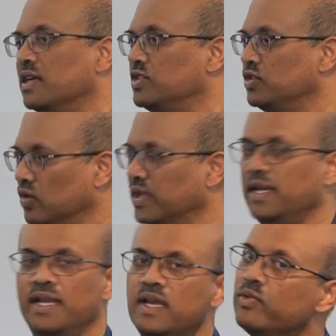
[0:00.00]
Because you know
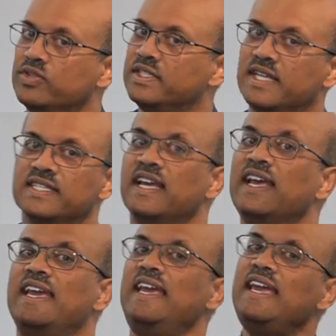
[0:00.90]
that in Hebrews he says,
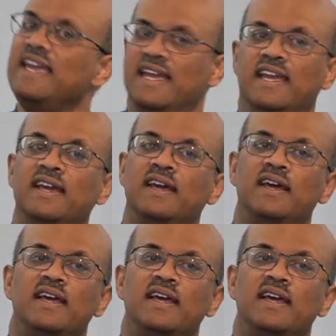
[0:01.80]
He